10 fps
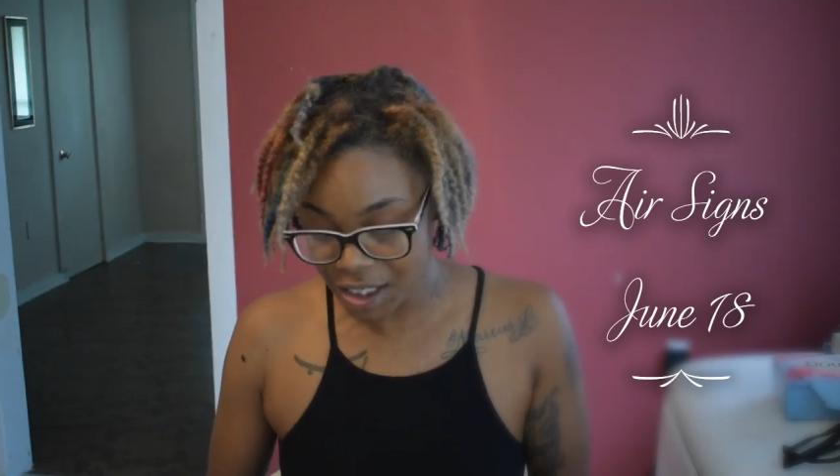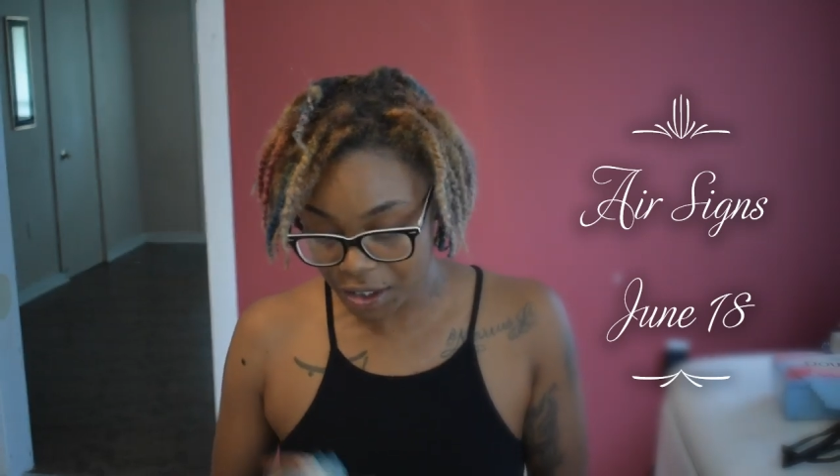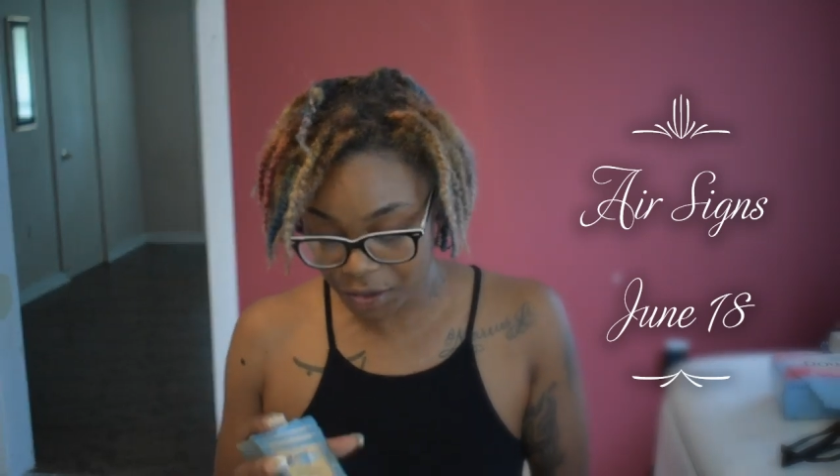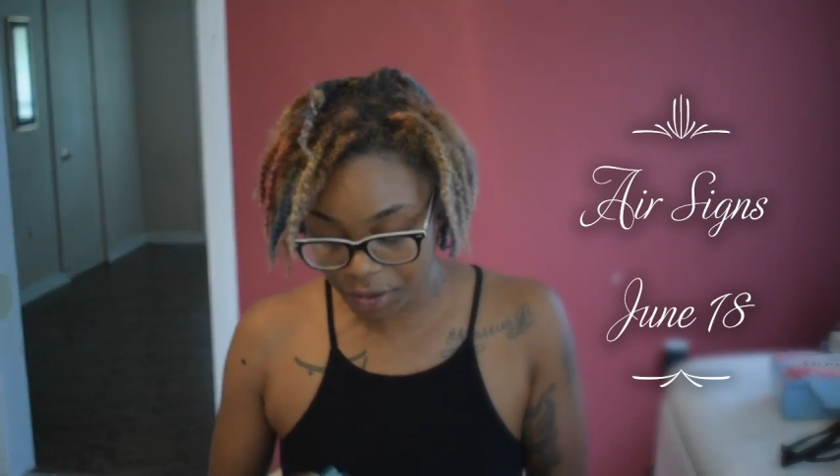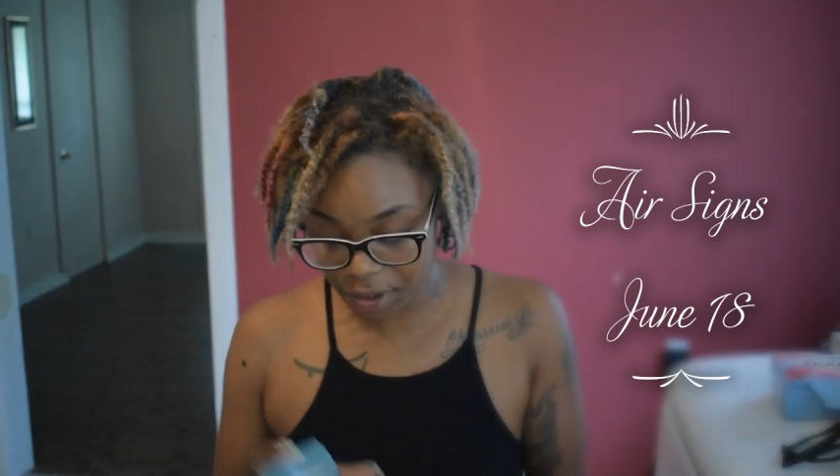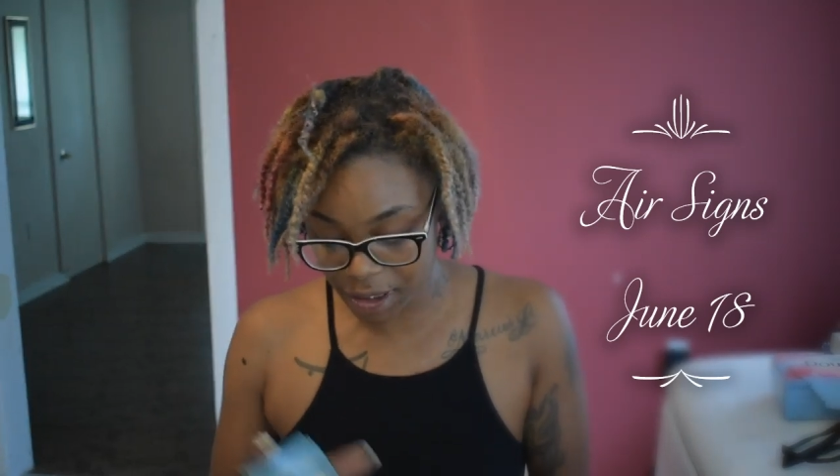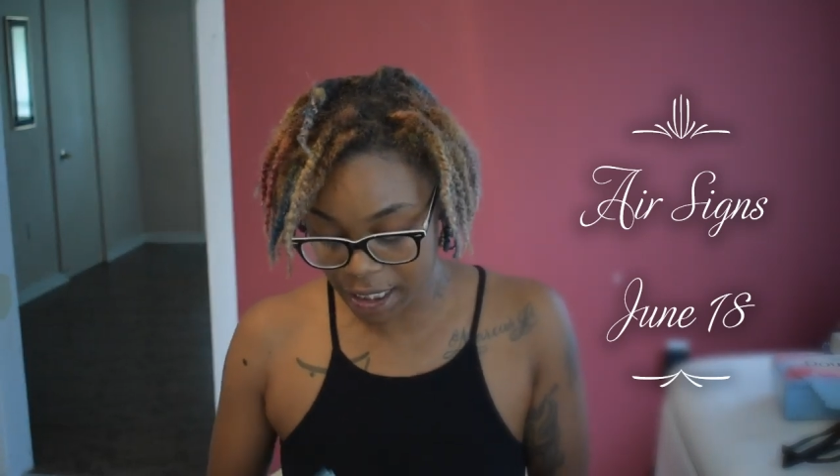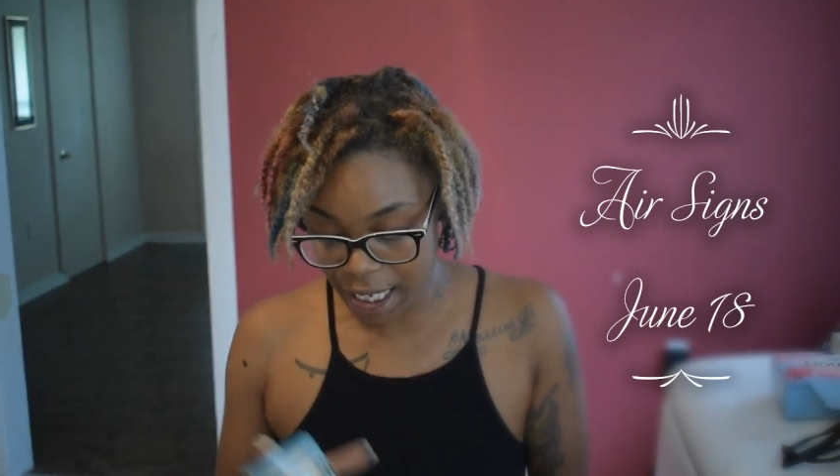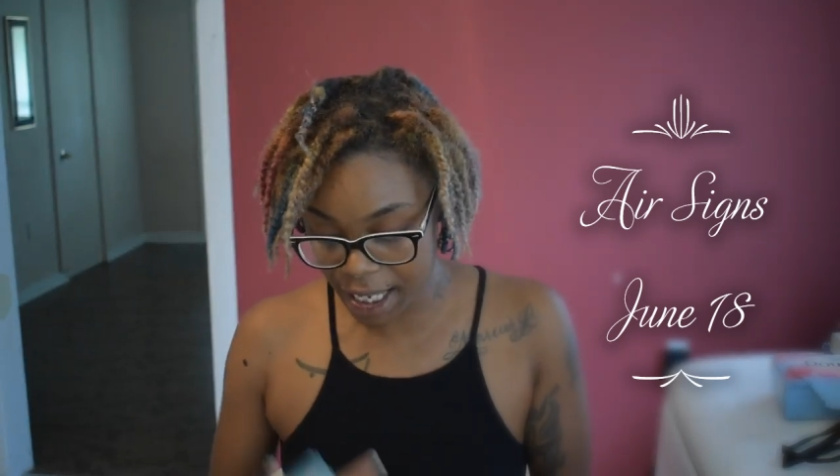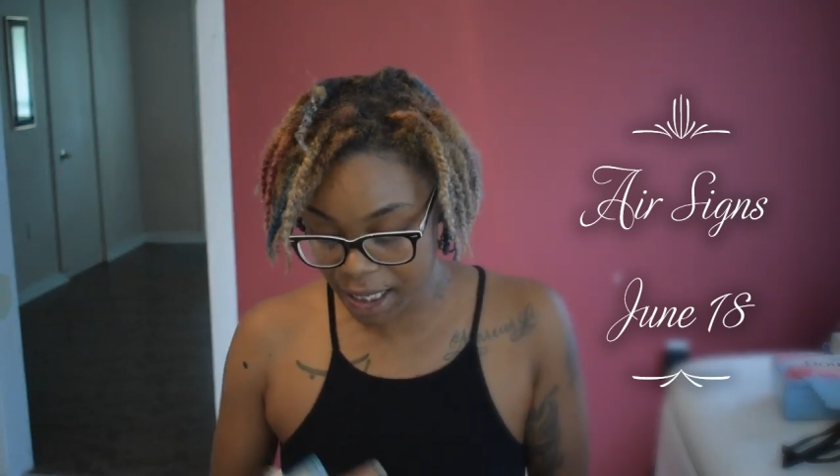so the
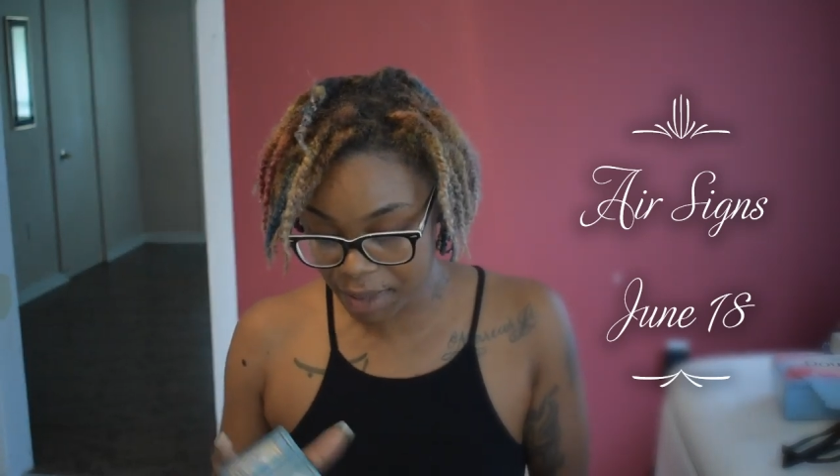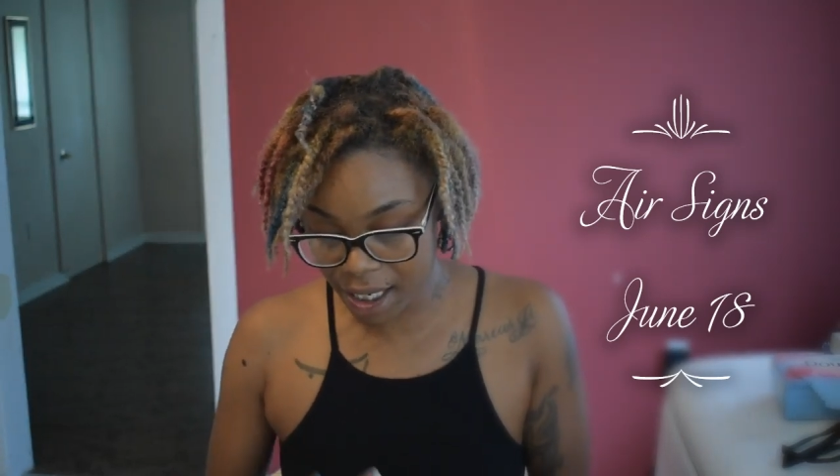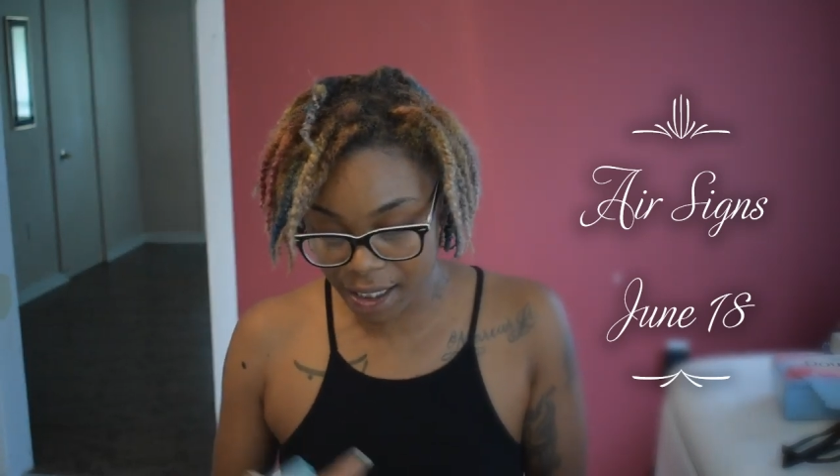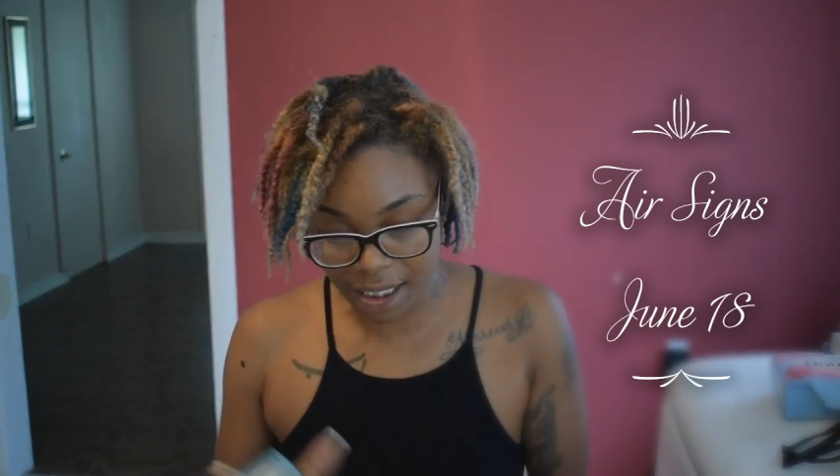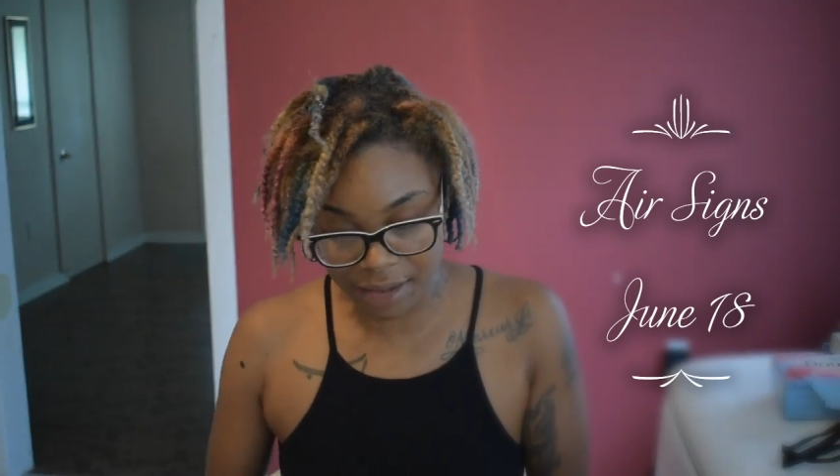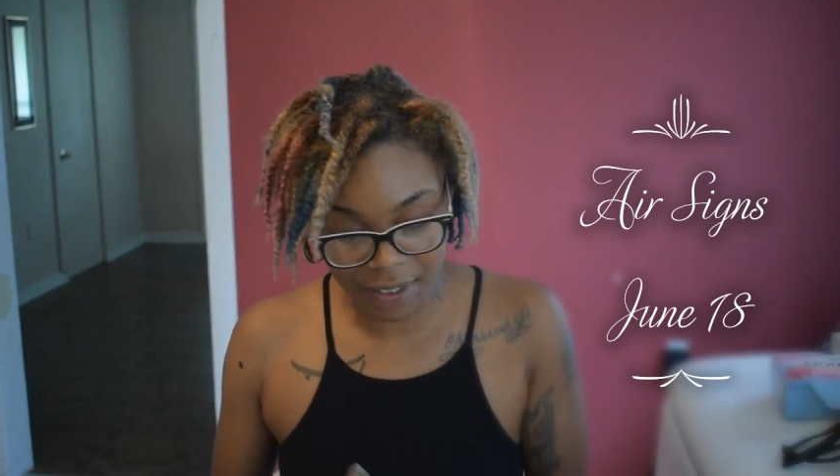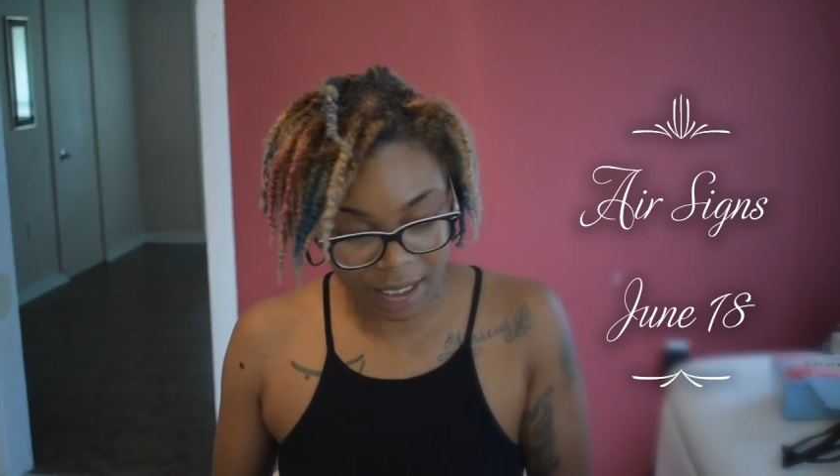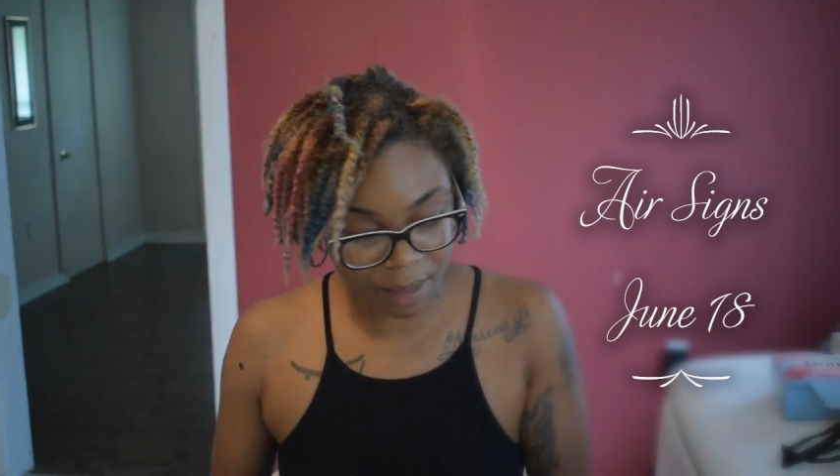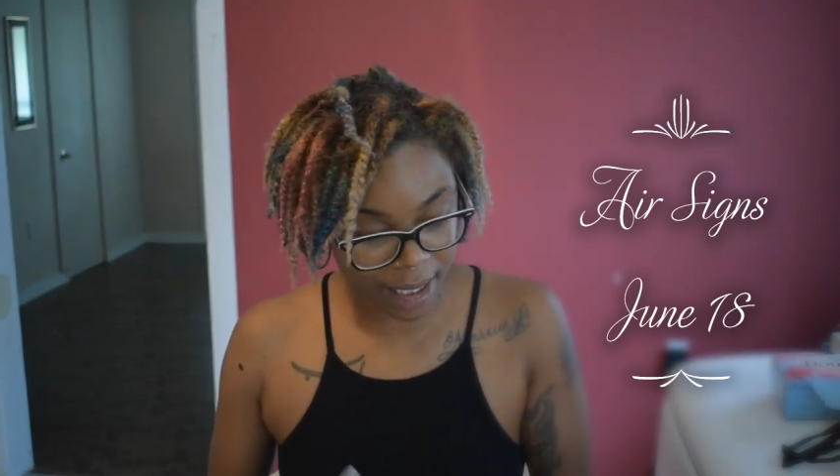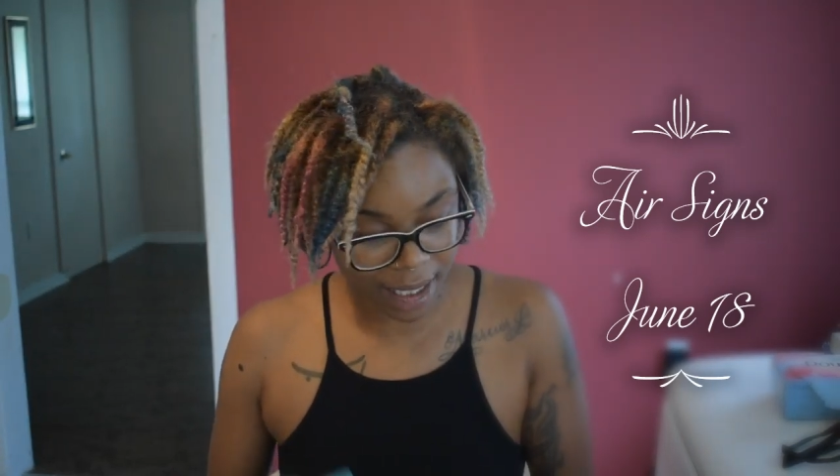hangman in
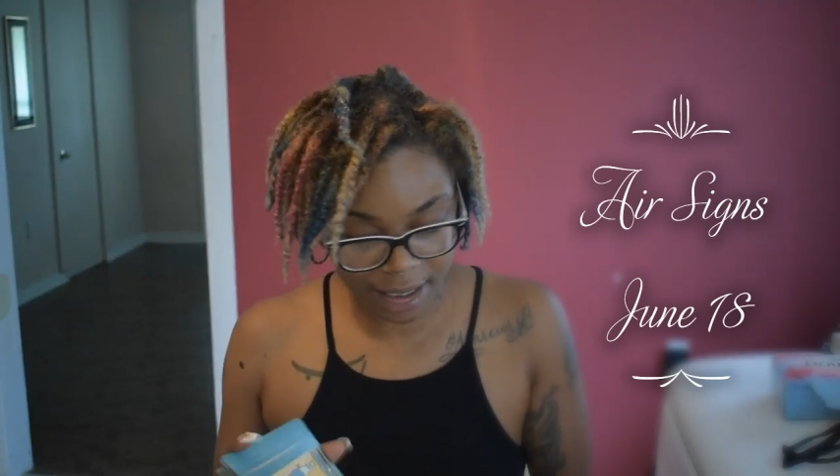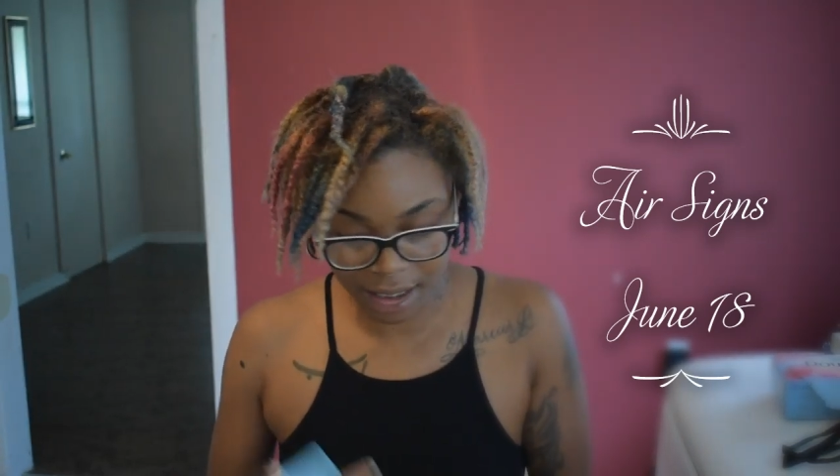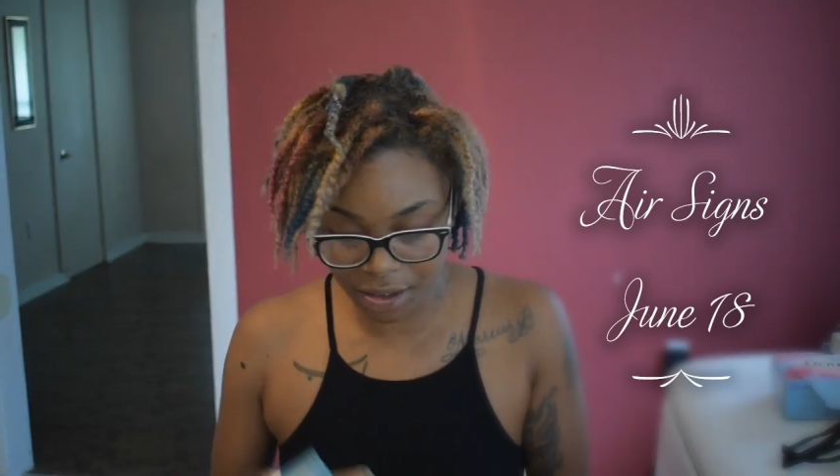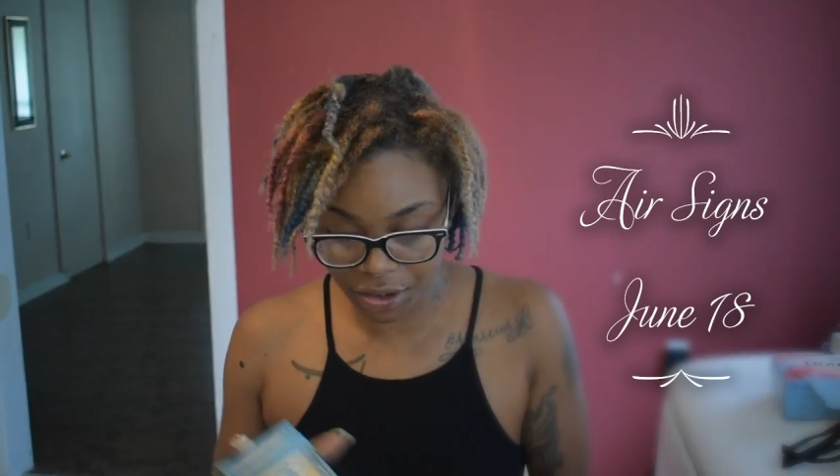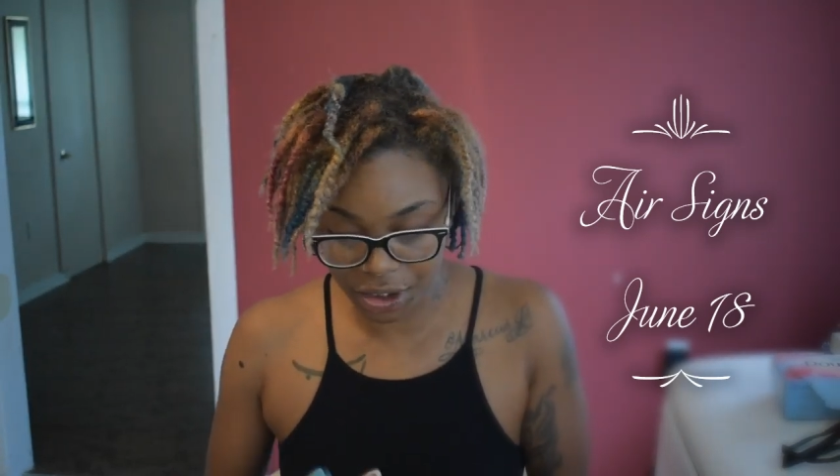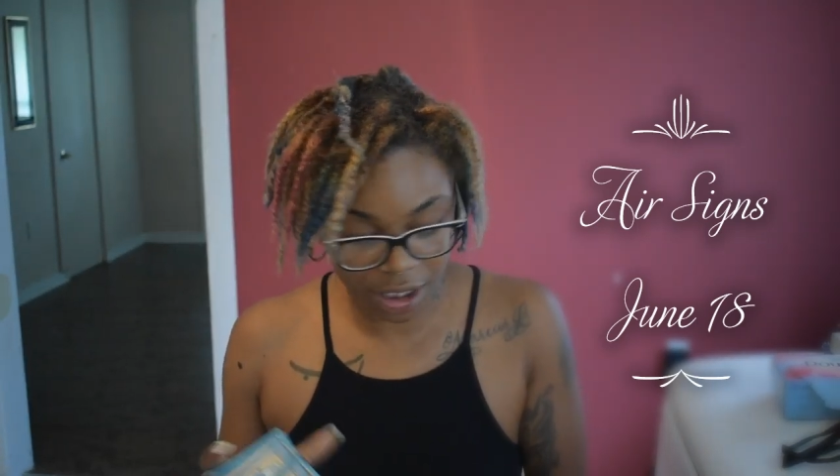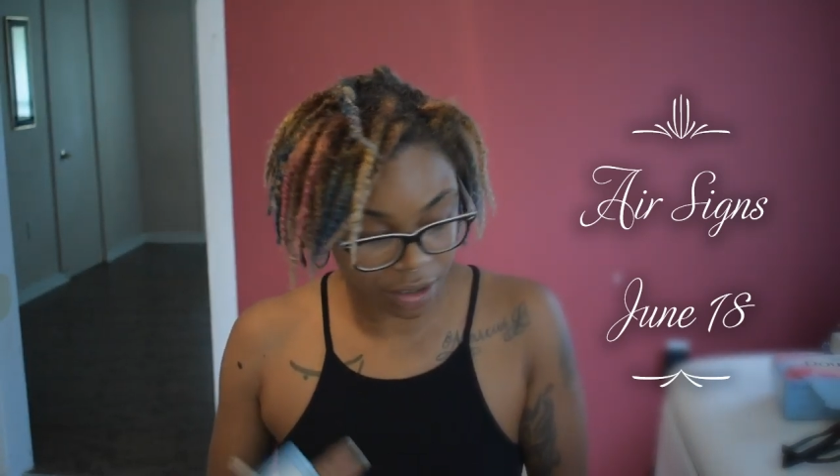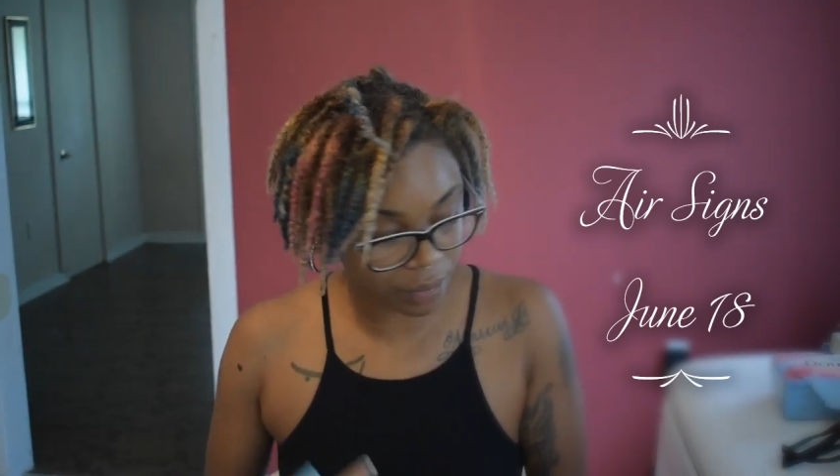the past energy here.